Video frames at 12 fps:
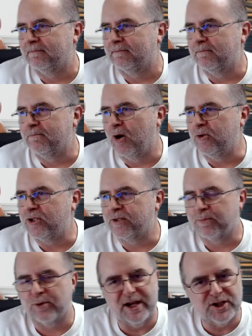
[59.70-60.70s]
Most
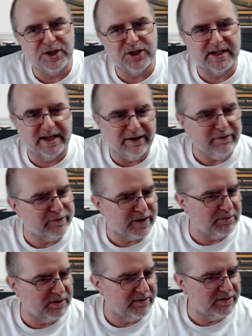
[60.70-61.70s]
Precious Gift, I
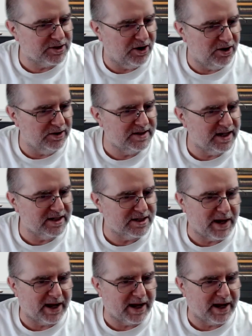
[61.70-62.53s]
believe it's called. Tell us about